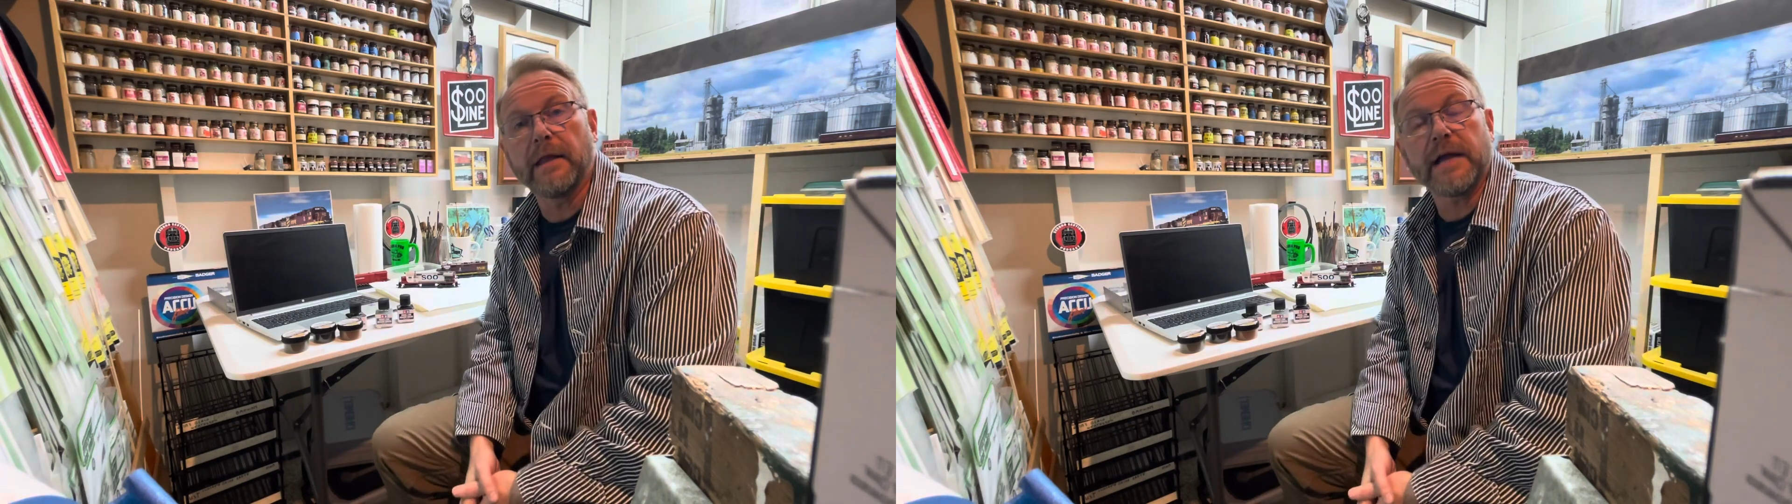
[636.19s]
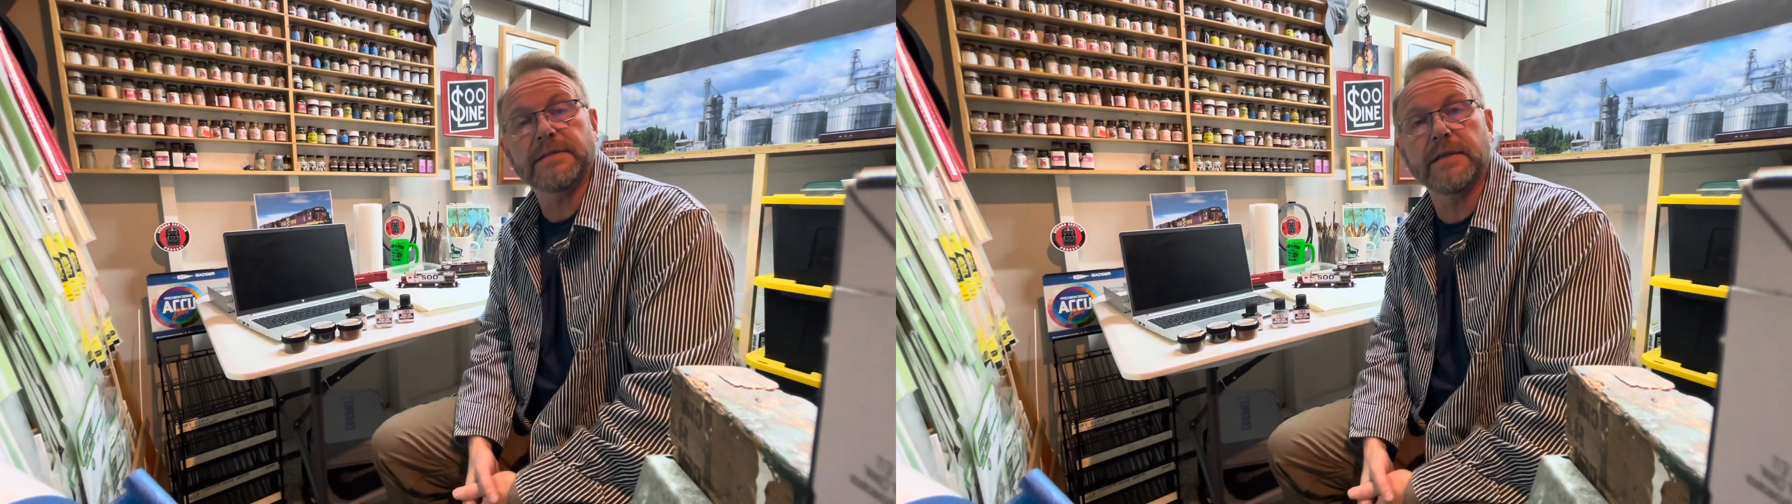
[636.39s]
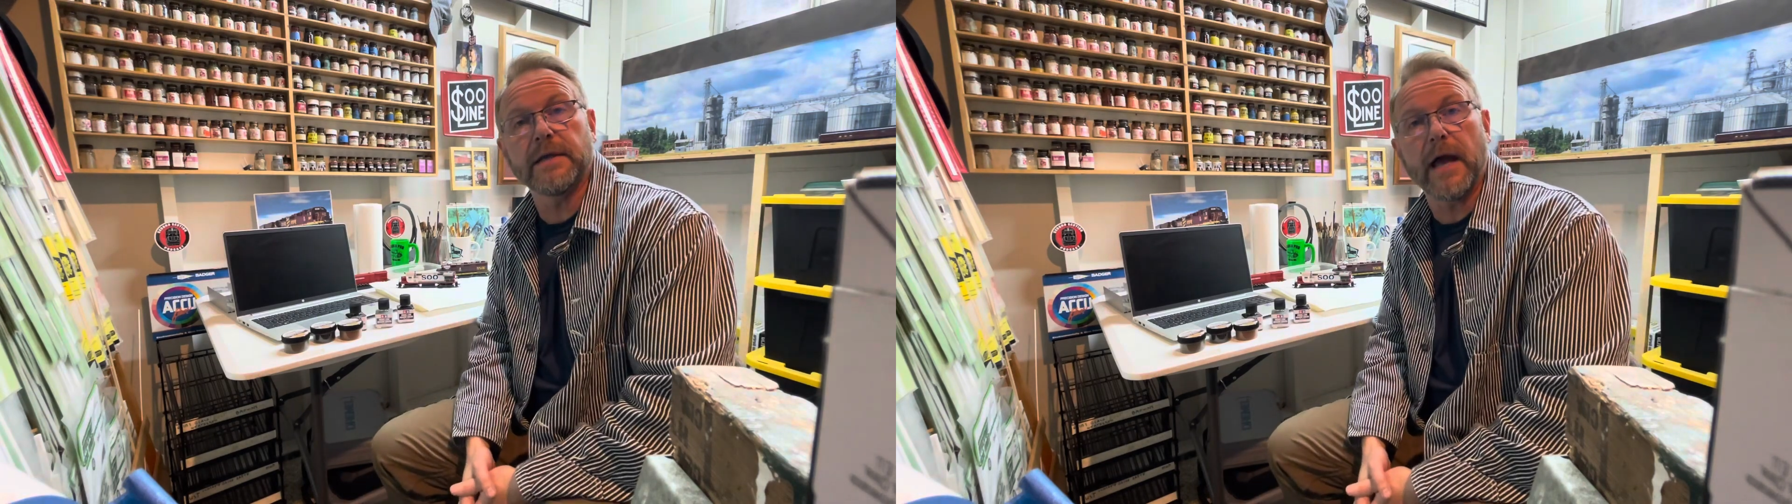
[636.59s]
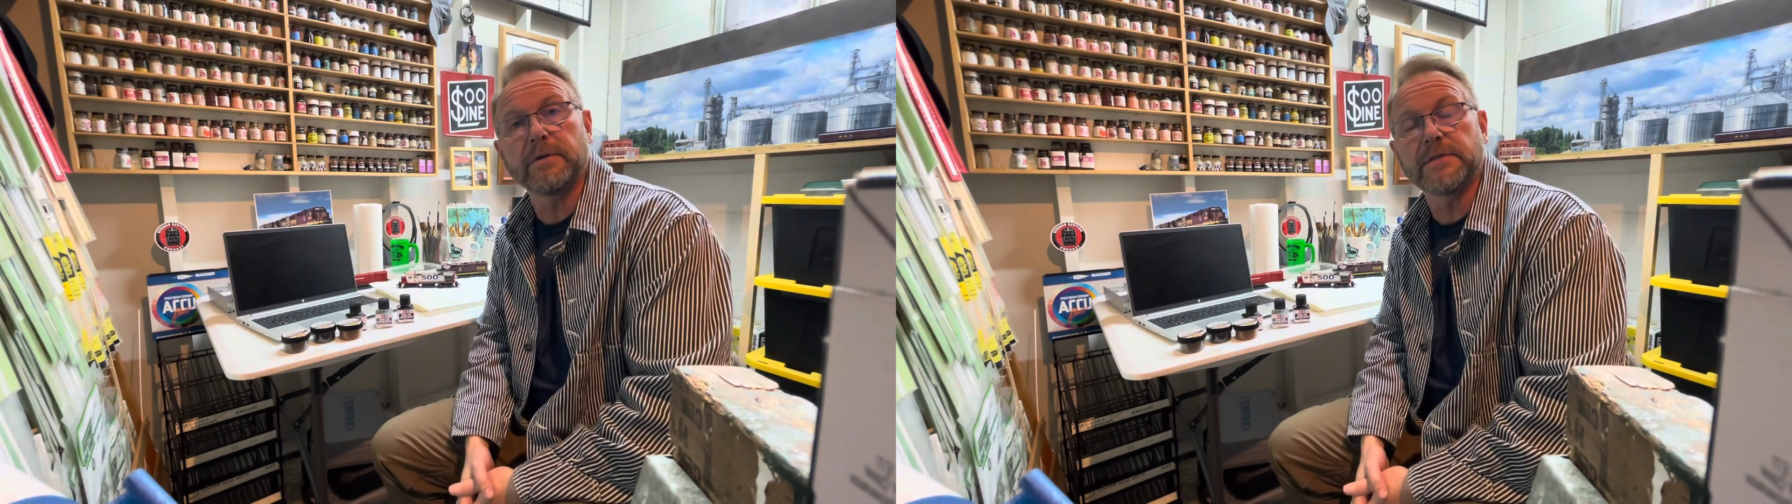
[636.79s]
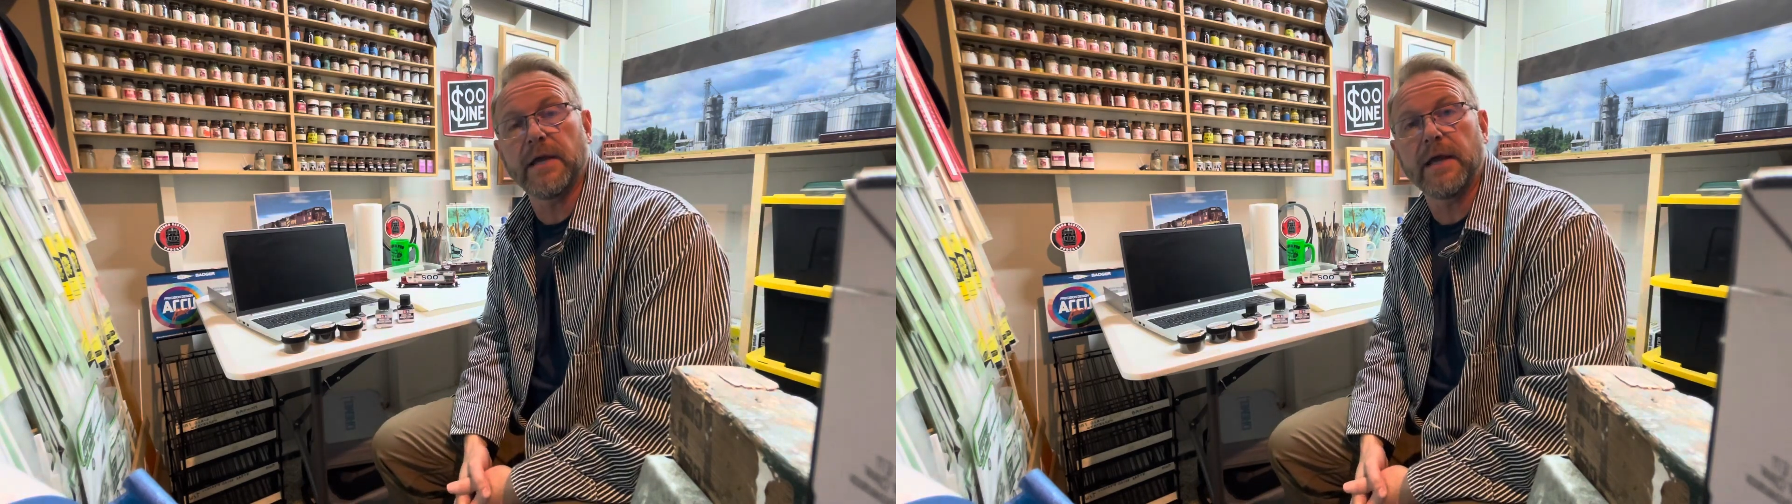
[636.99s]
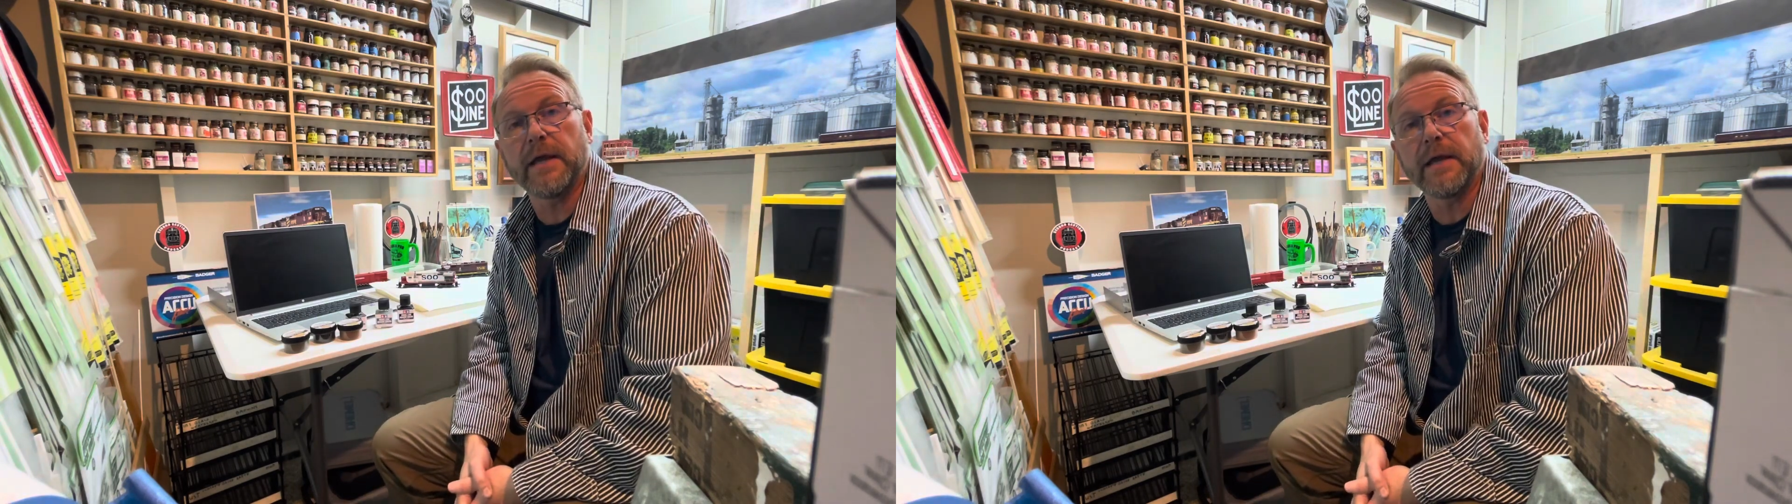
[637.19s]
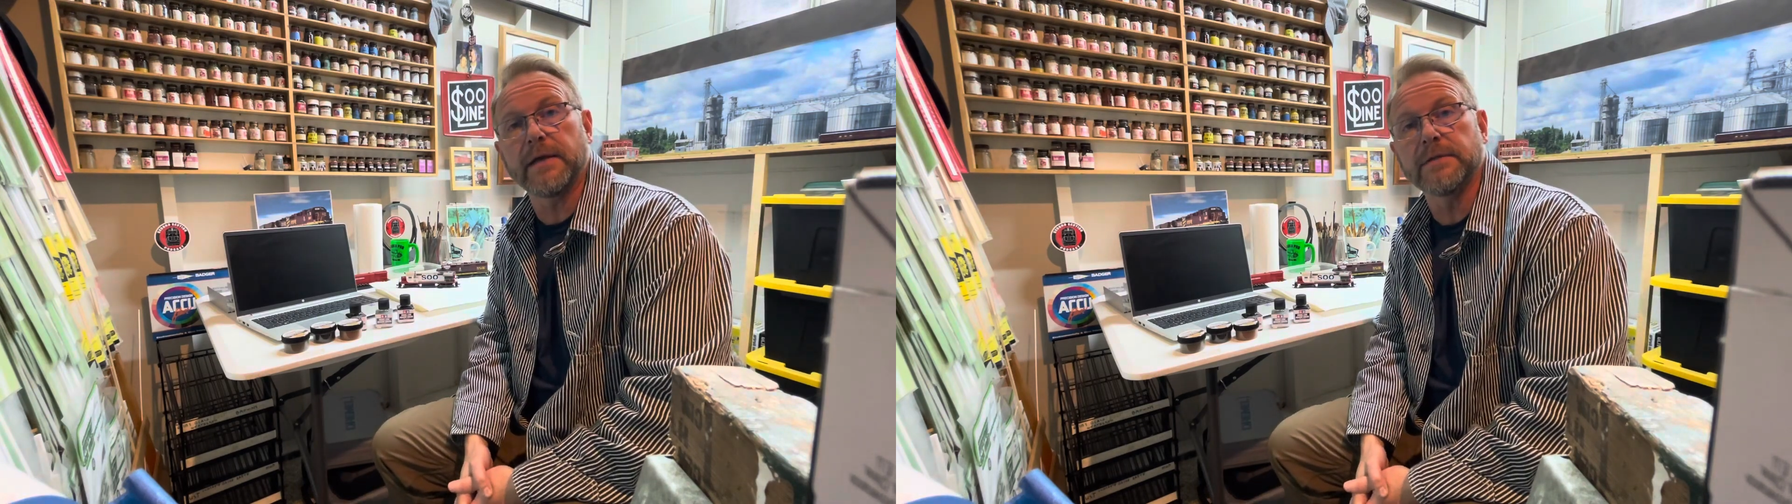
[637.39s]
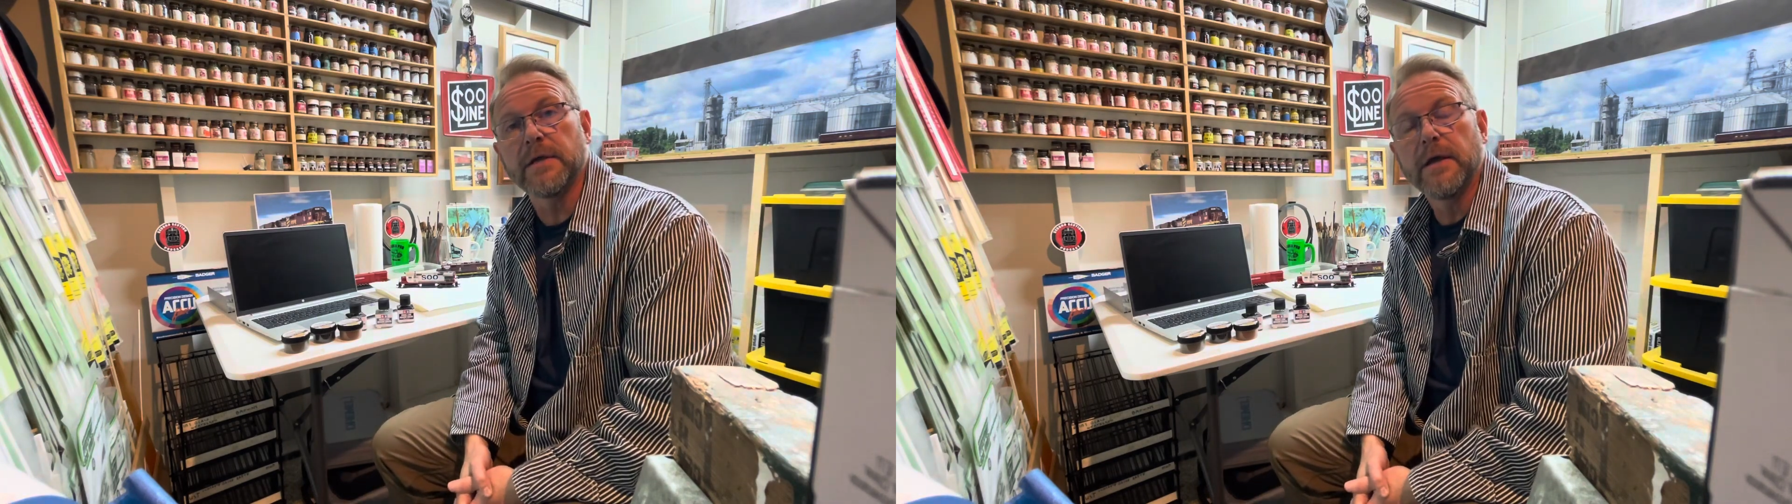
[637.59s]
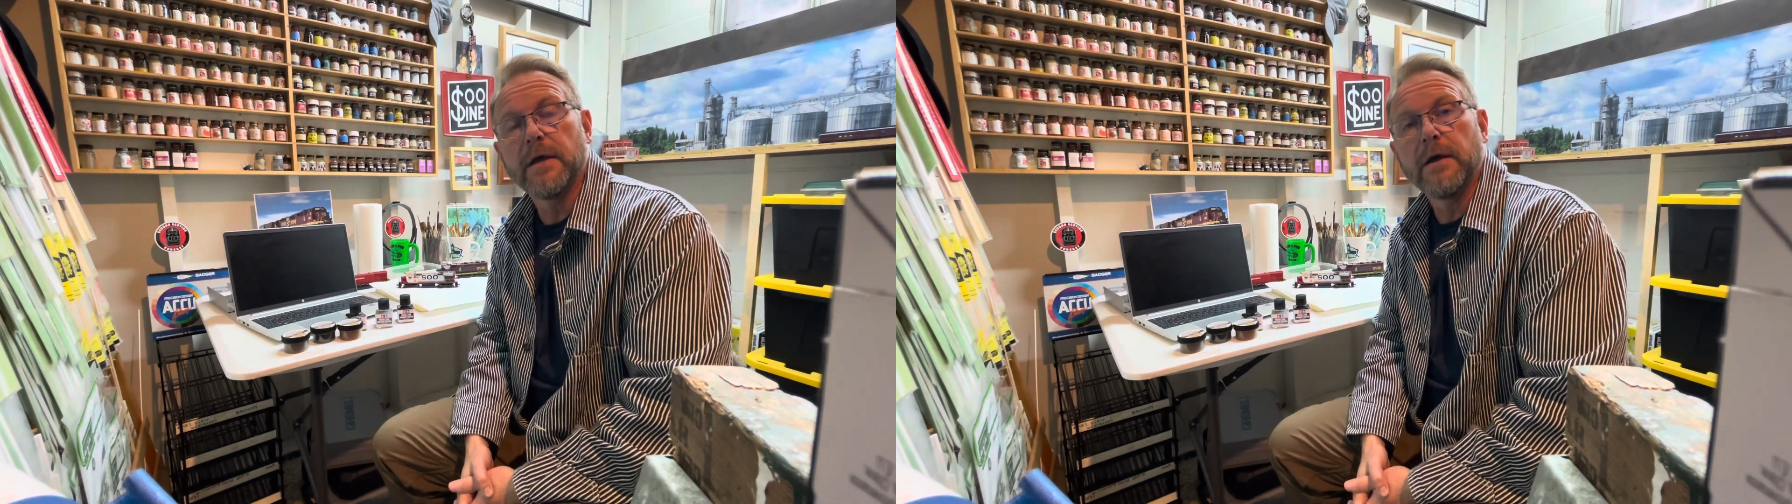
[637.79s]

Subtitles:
last thing I would say is